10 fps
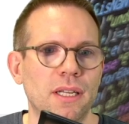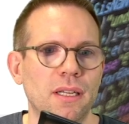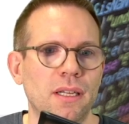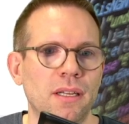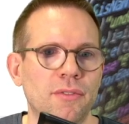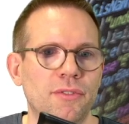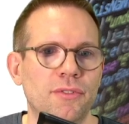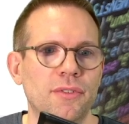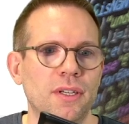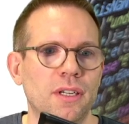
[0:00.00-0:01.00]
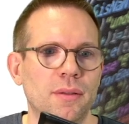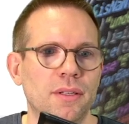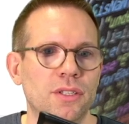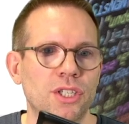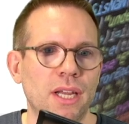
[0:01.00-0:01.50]
if
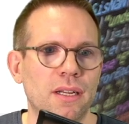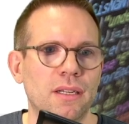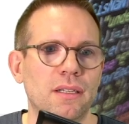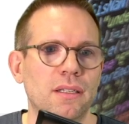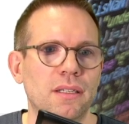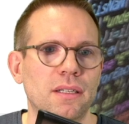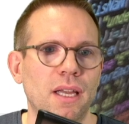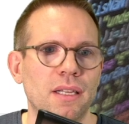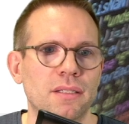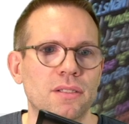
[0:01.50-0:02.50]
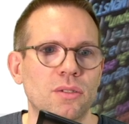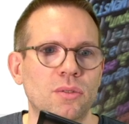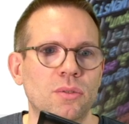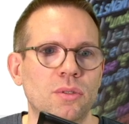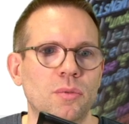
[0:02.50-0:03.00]
the check
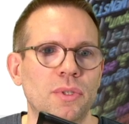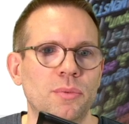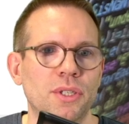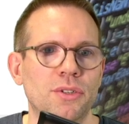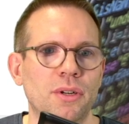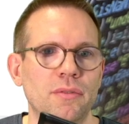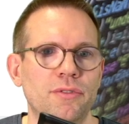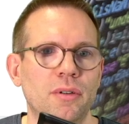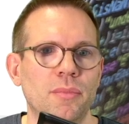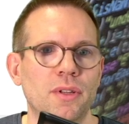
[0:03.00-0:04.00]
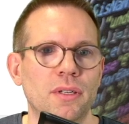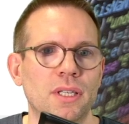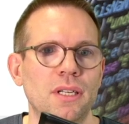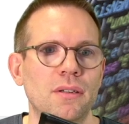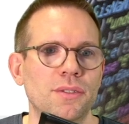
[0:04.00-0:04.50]
SSO will return from the
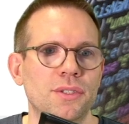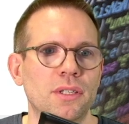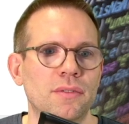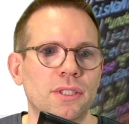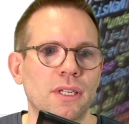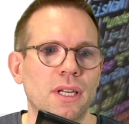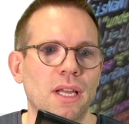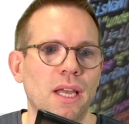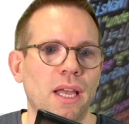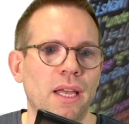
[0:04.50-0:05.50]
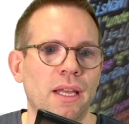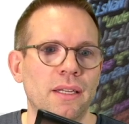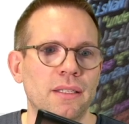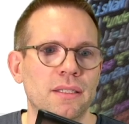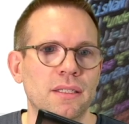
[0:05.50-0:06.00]
KeyCloak server,
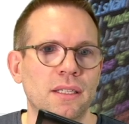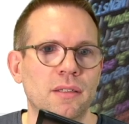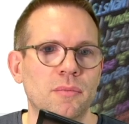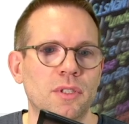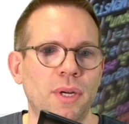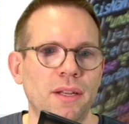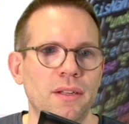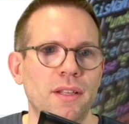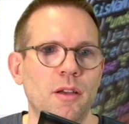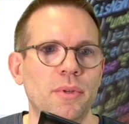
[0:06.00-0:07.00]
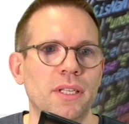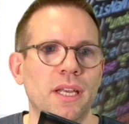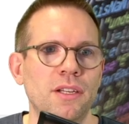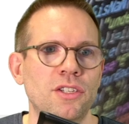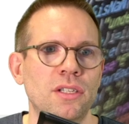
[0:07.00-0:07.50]
and render the
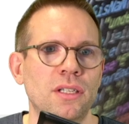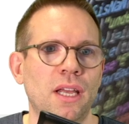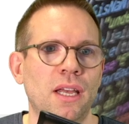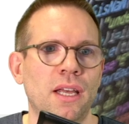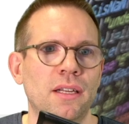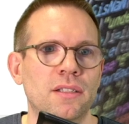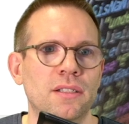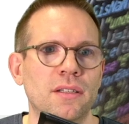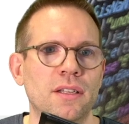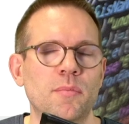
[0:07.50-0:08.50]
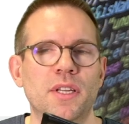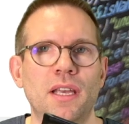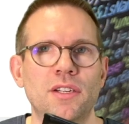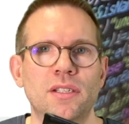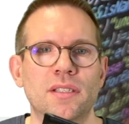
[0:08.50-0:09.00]
application, and the
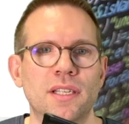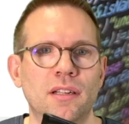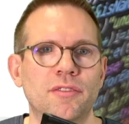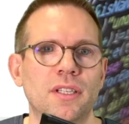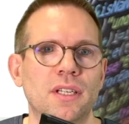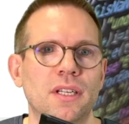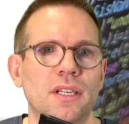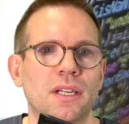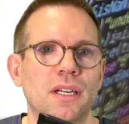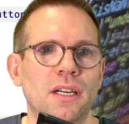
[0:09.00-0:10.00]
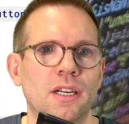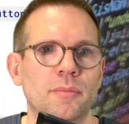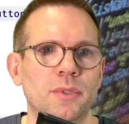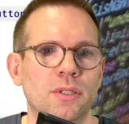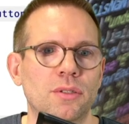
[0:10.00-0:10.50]
application itself
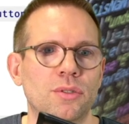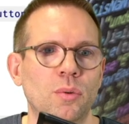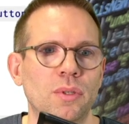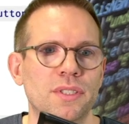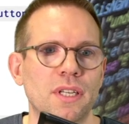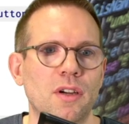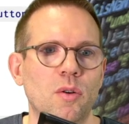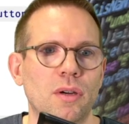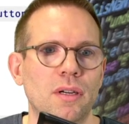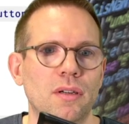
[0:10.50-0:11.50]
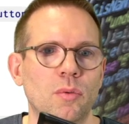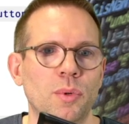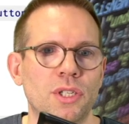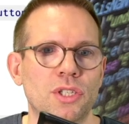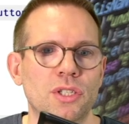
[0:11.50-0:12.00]
controls
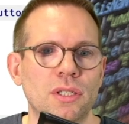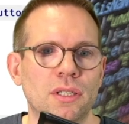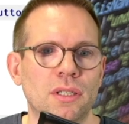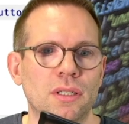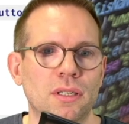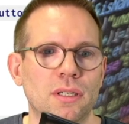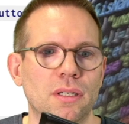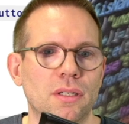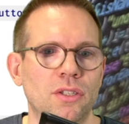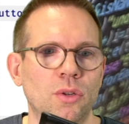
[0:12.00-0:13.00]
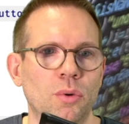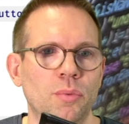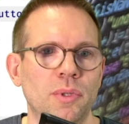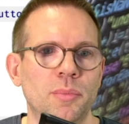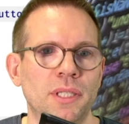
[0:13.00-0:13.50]
which node
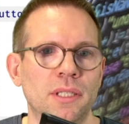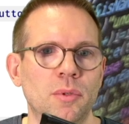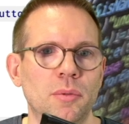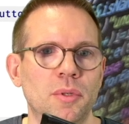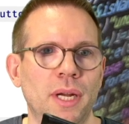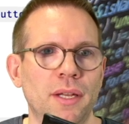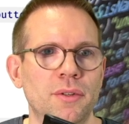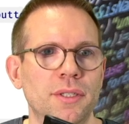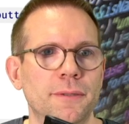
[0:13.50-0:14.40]
will be rendered.